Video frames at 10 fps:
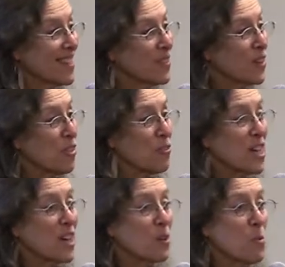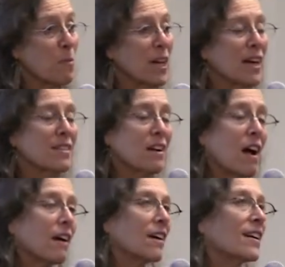We're three young women on
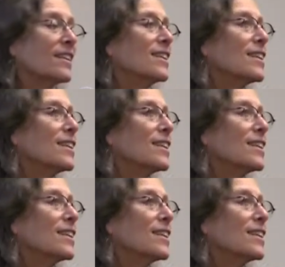DACA.